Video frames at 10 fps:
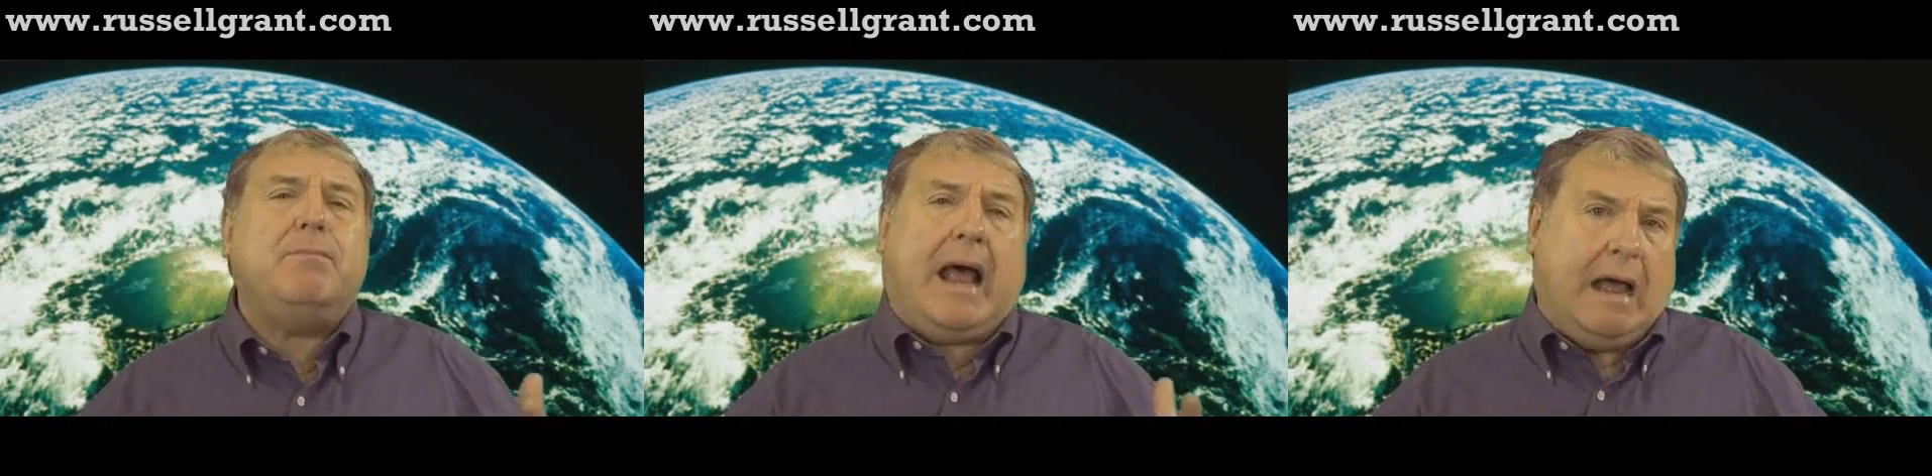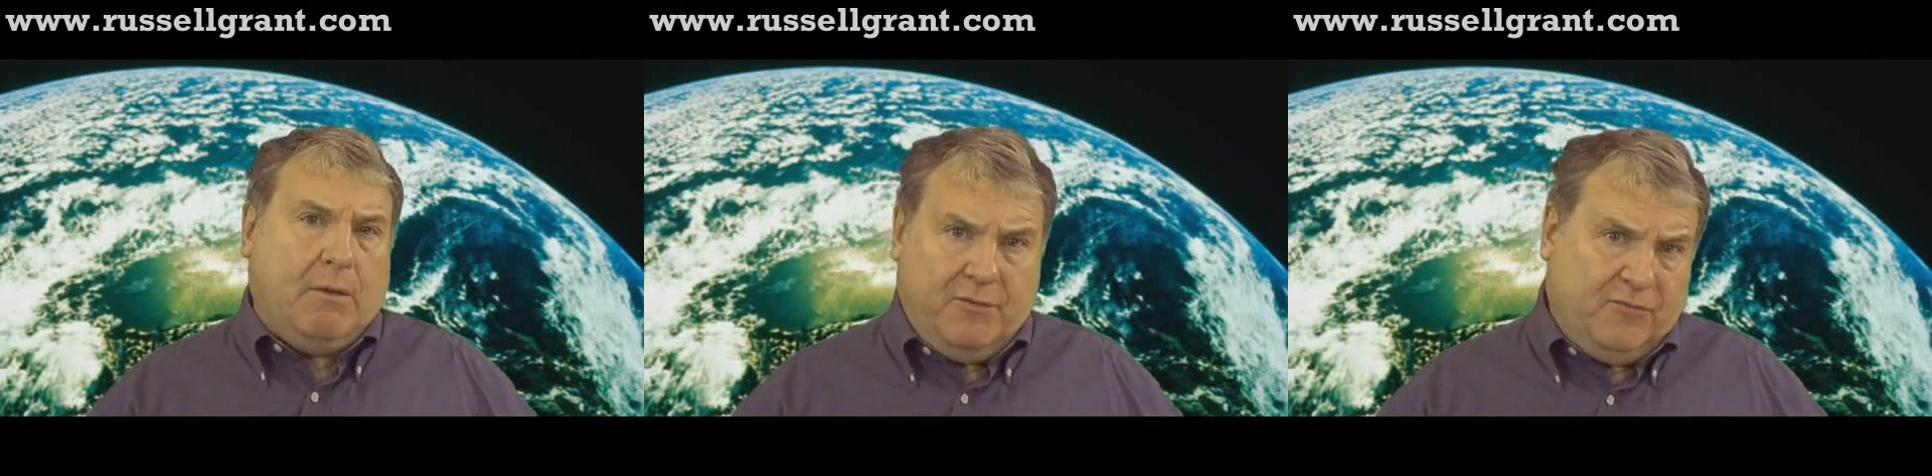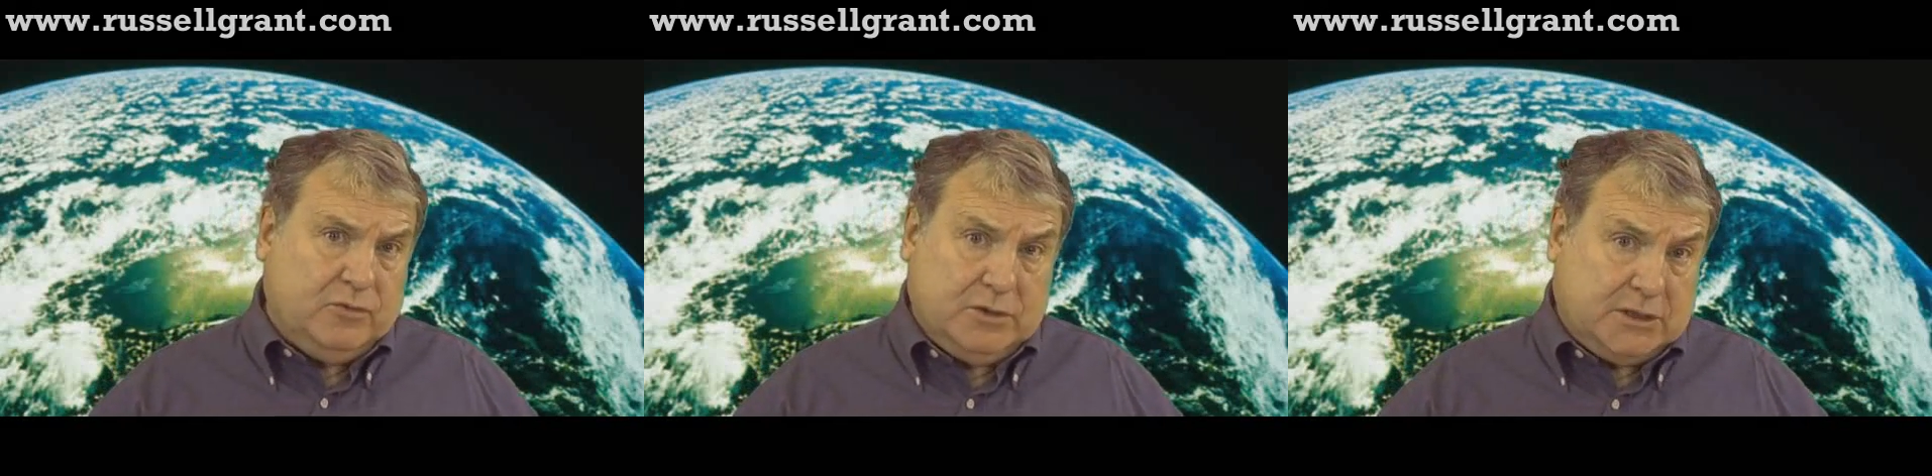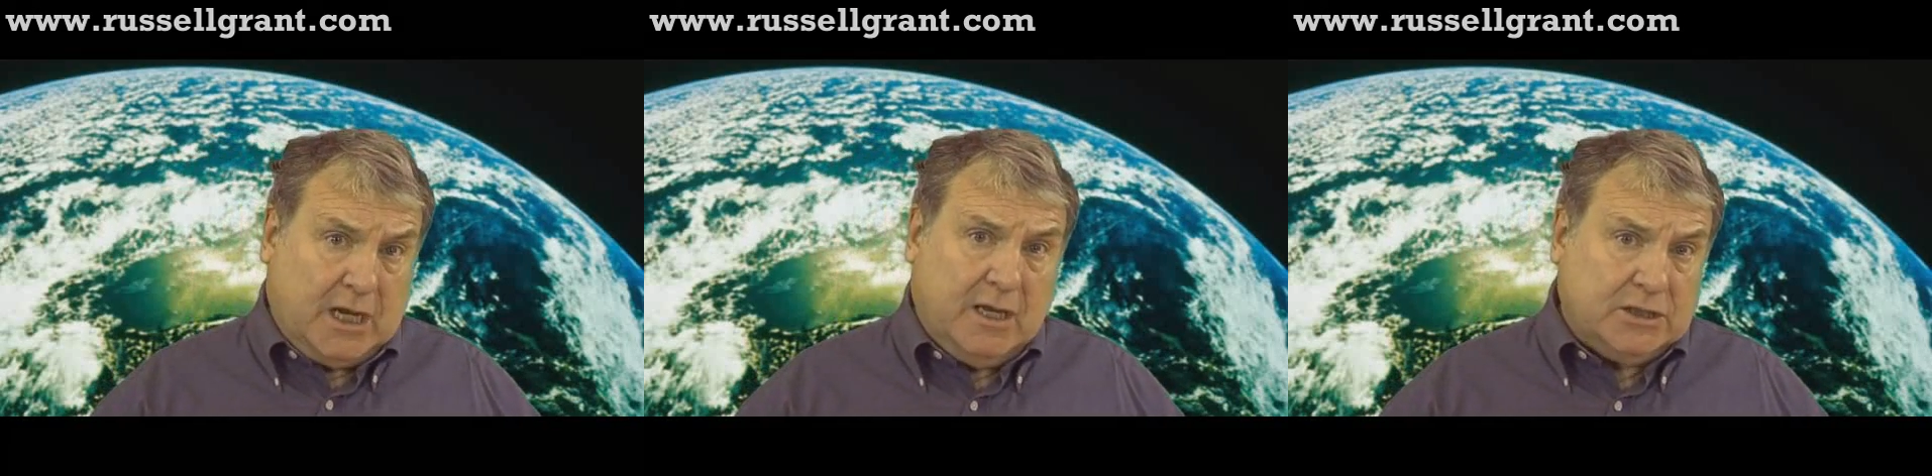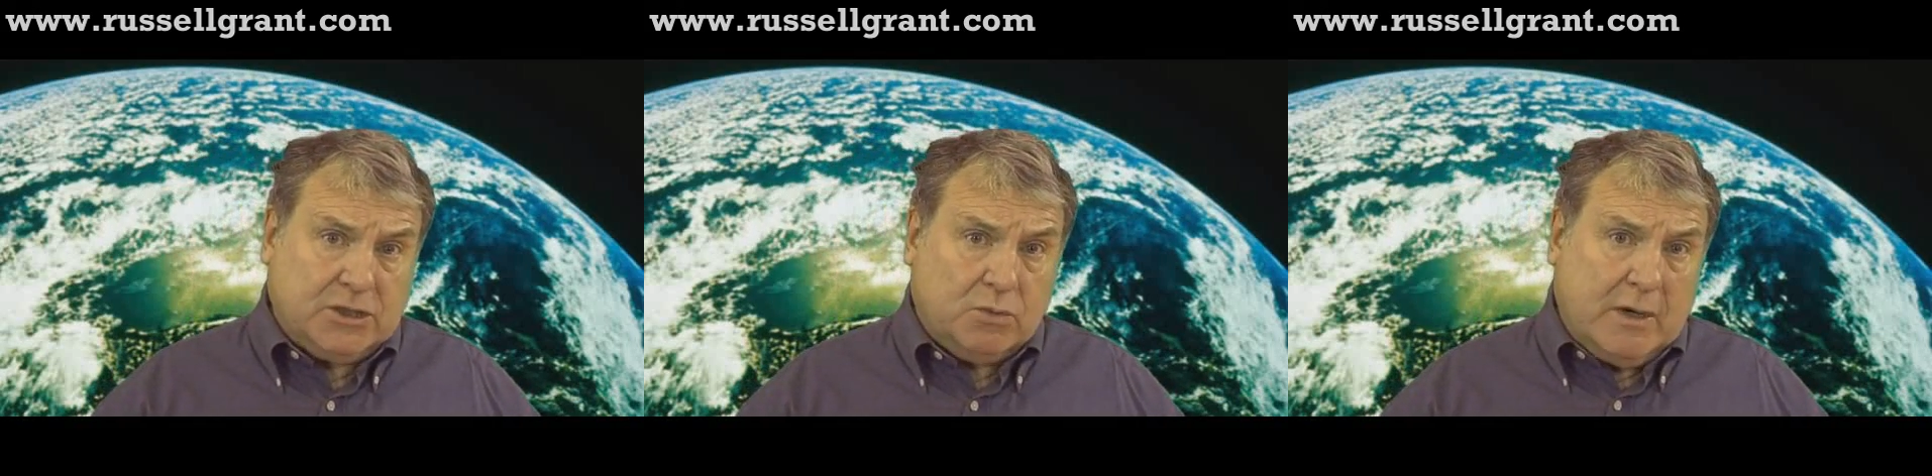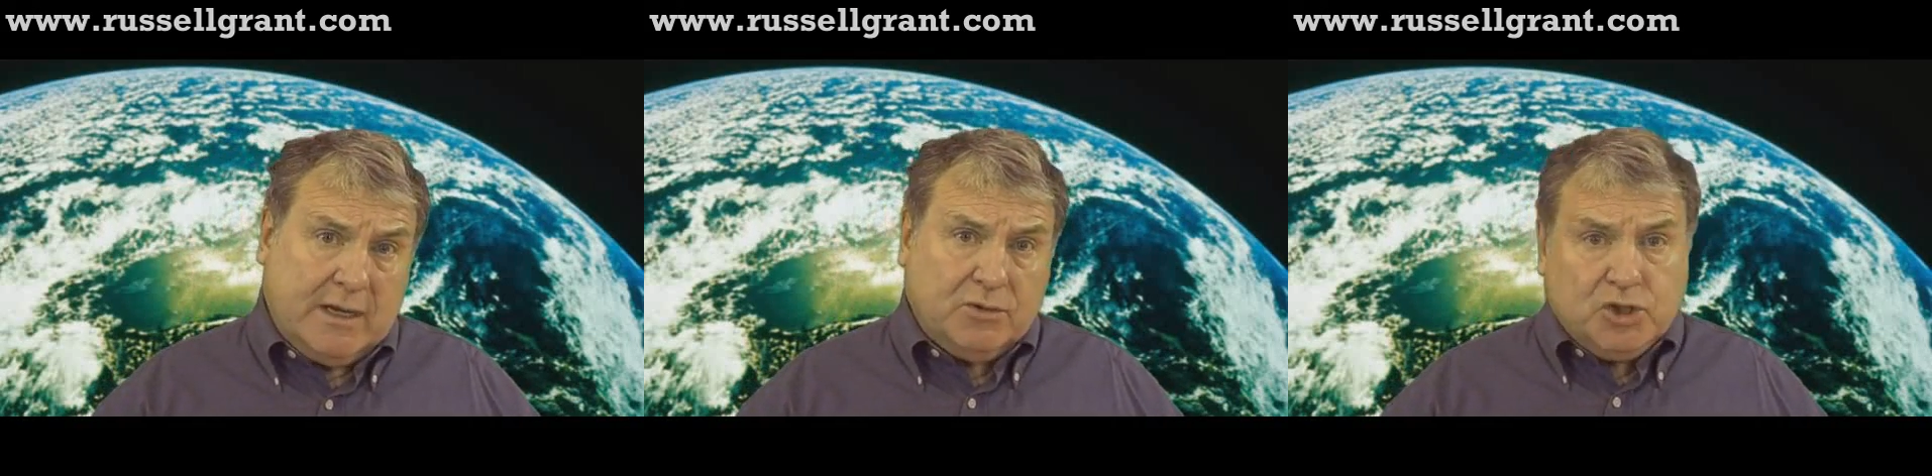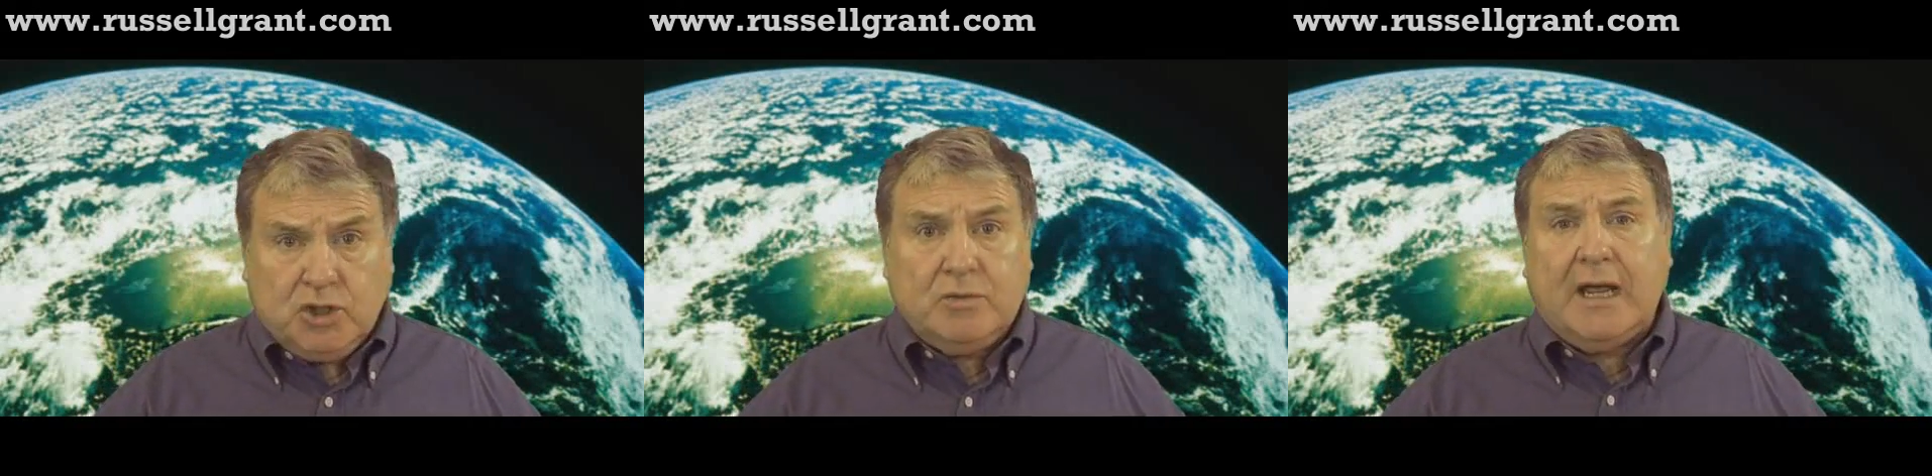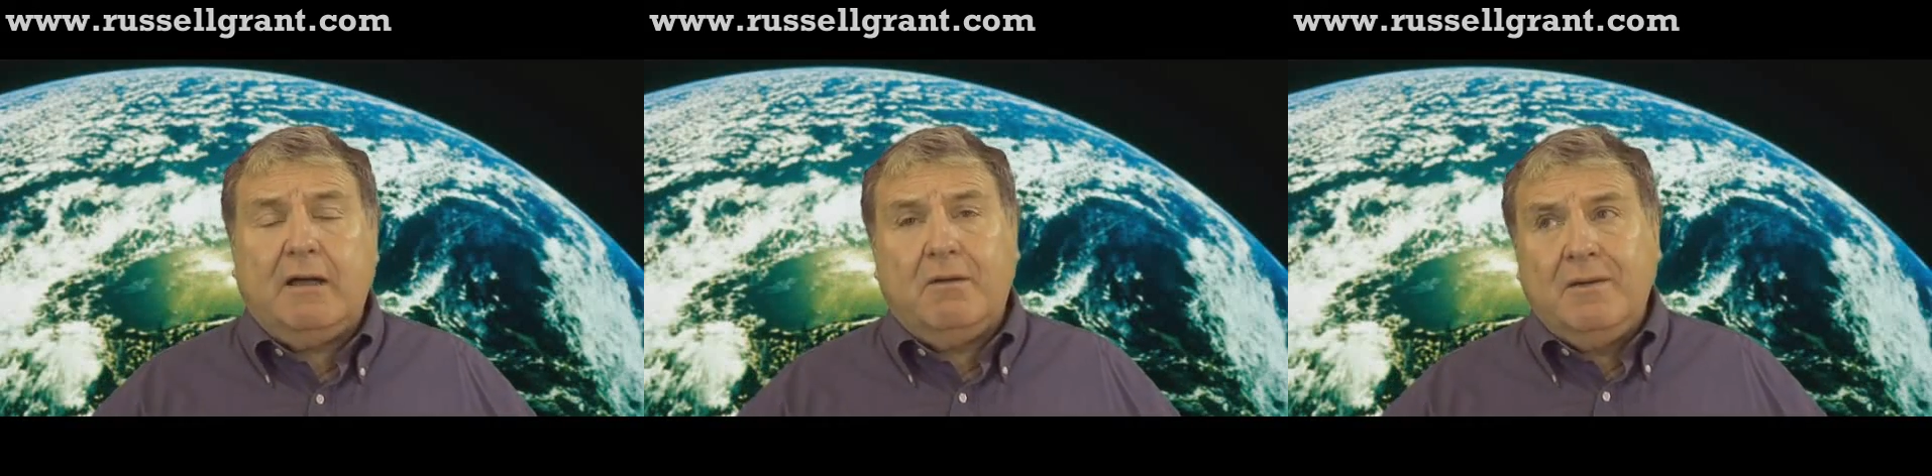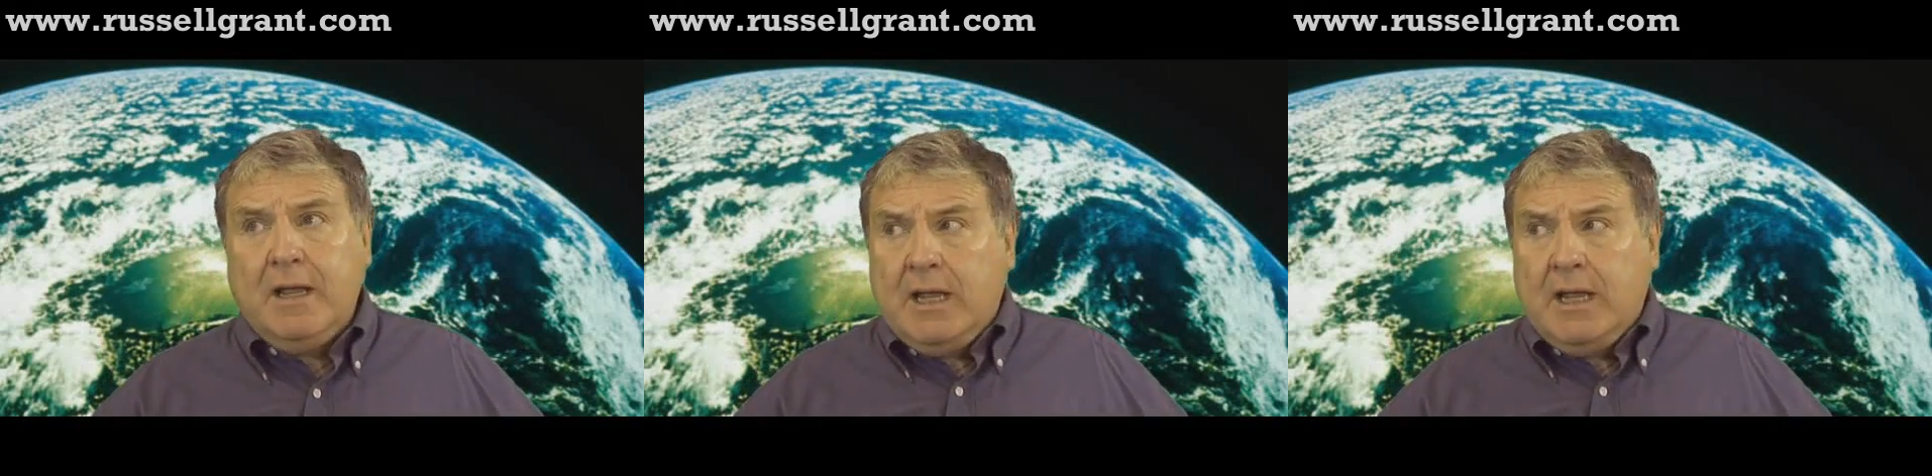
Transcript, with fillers: powerful stars around you now,